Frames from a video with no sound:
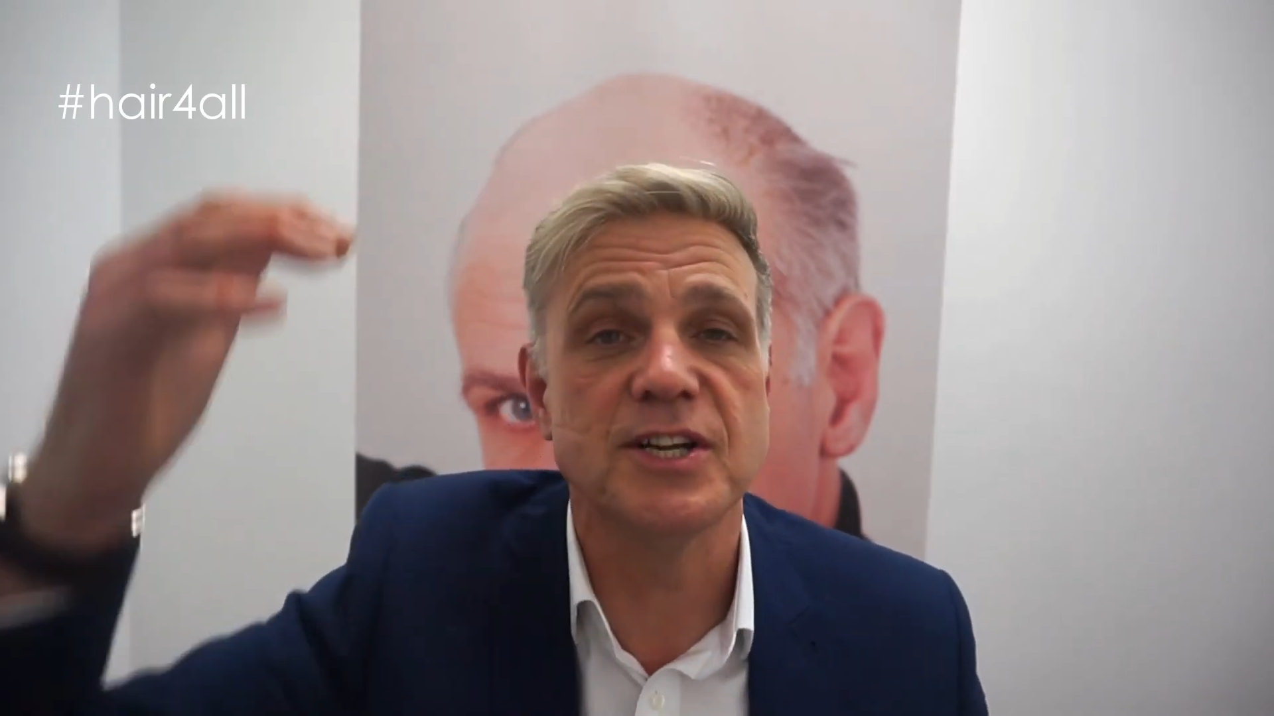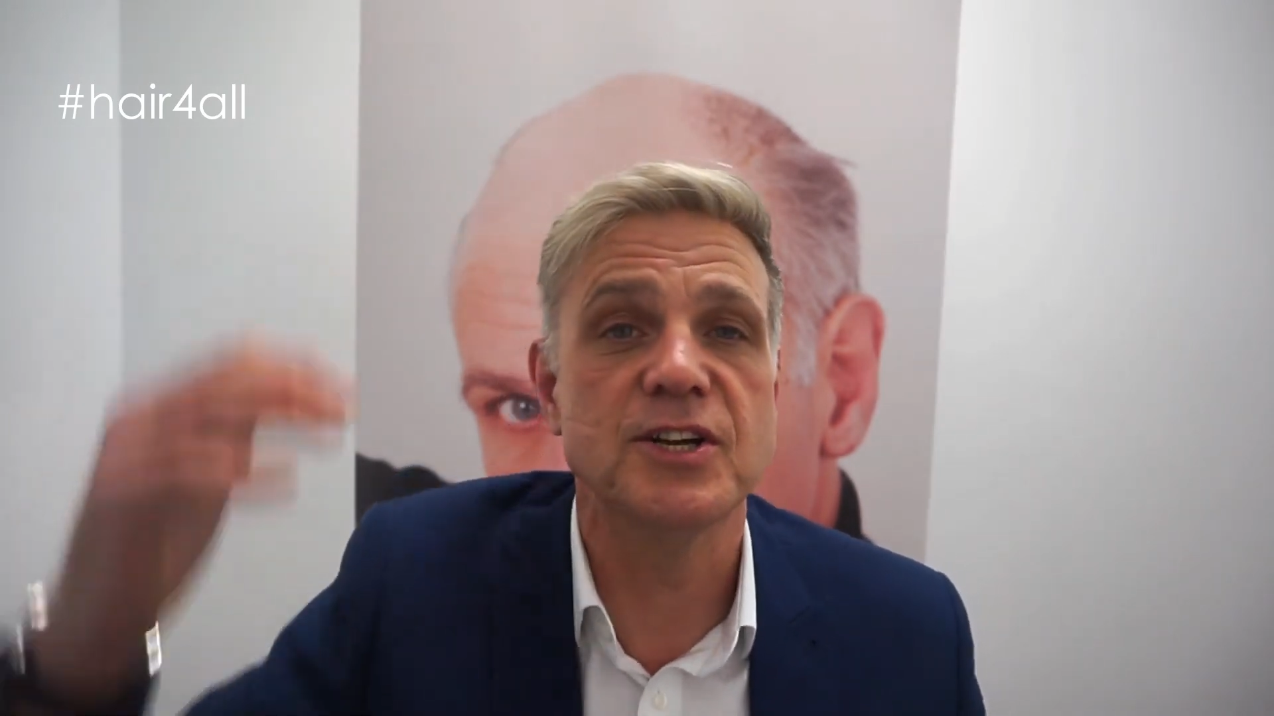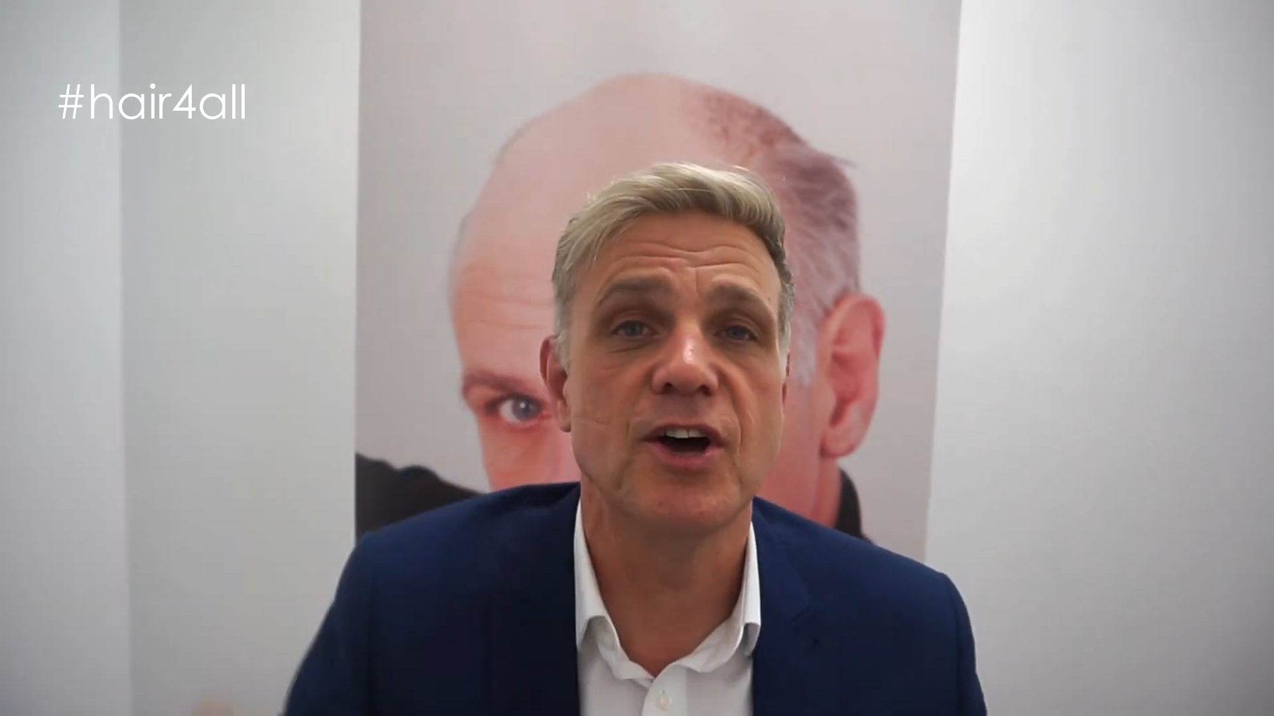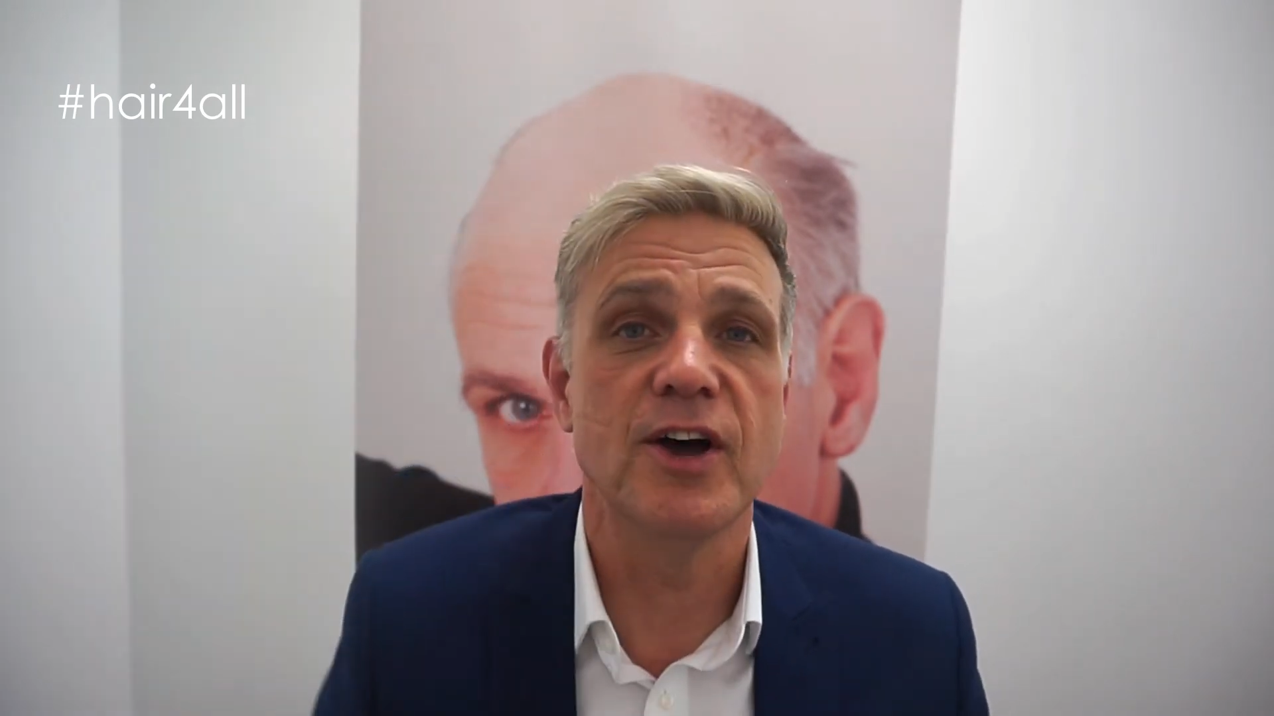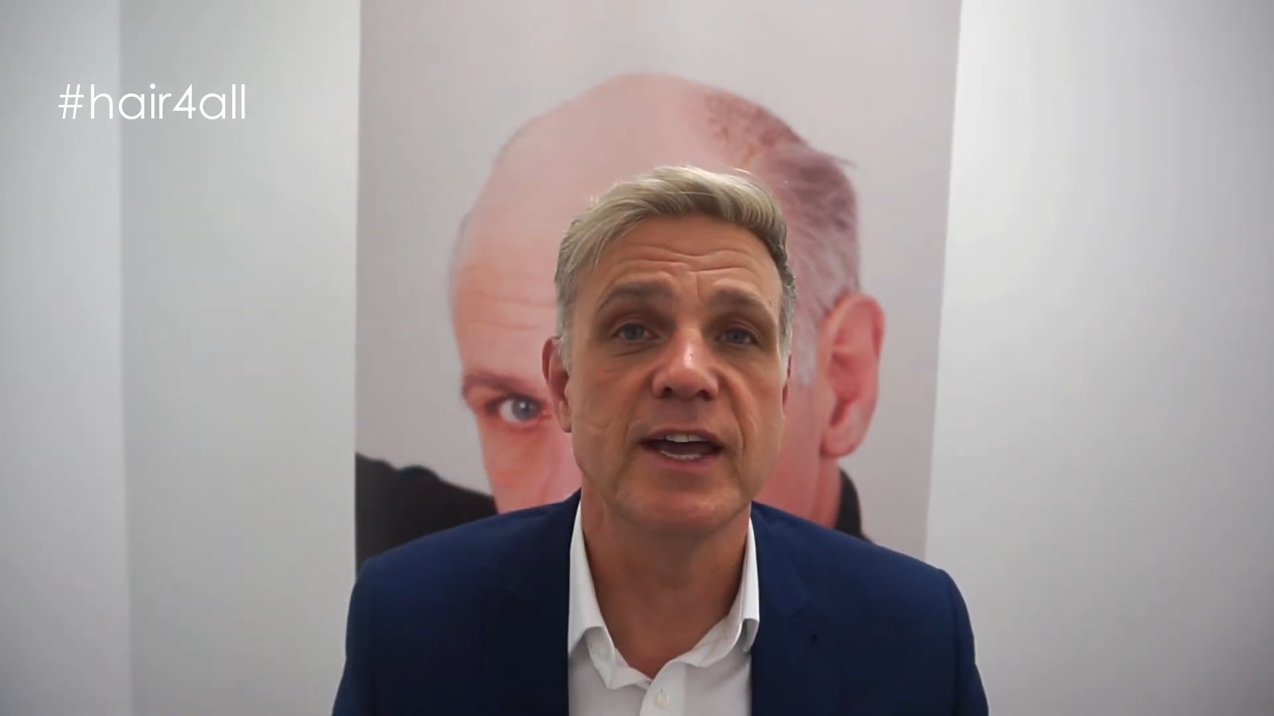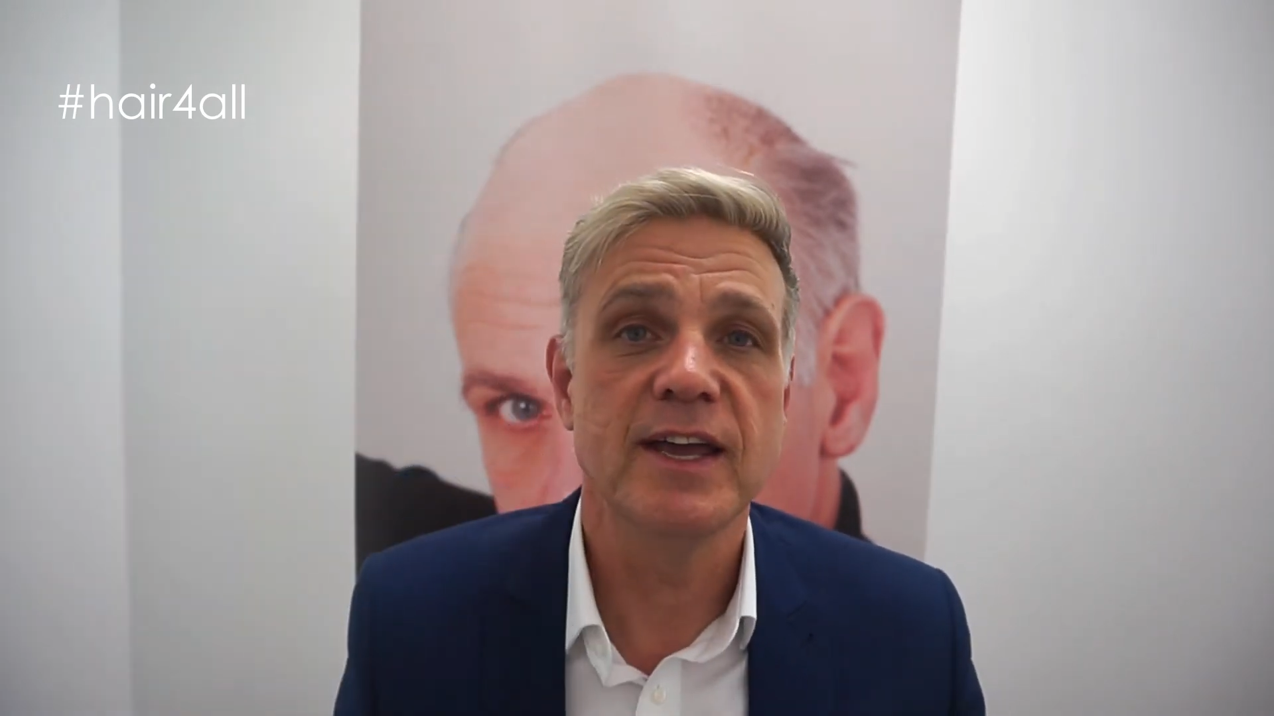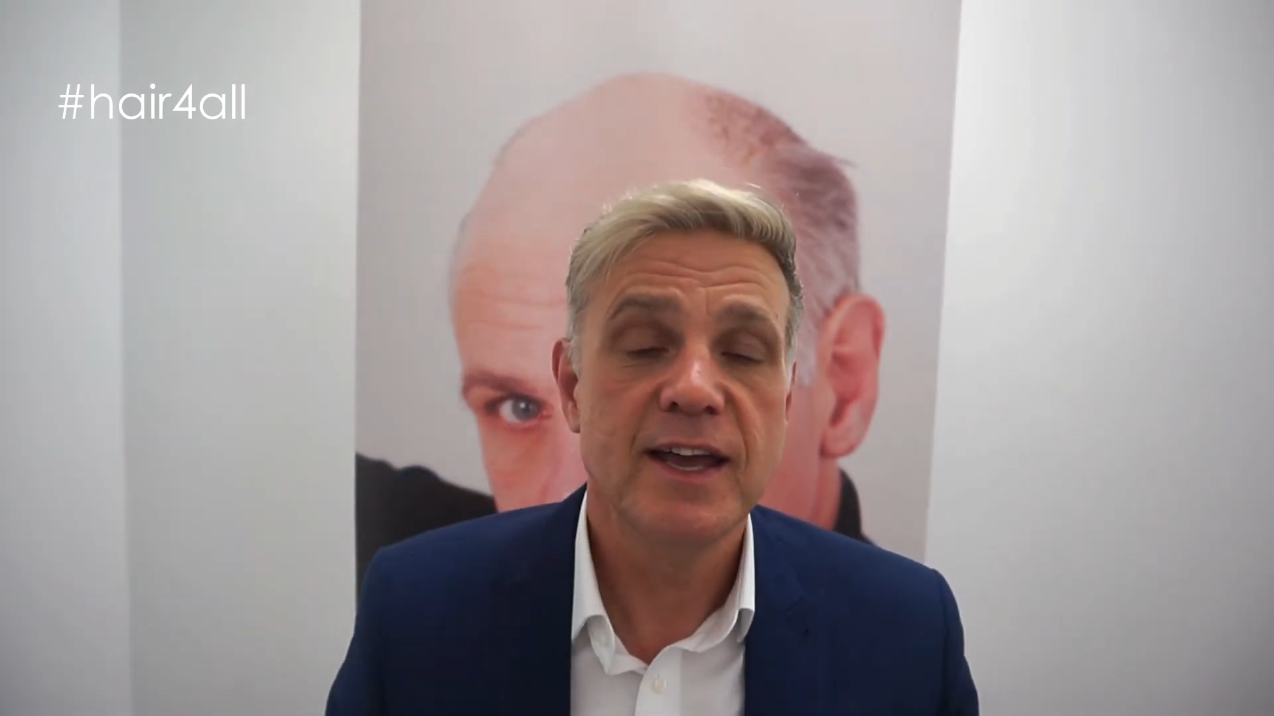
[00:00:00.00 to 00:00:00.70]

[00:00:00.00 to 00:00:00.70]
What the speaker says: at night,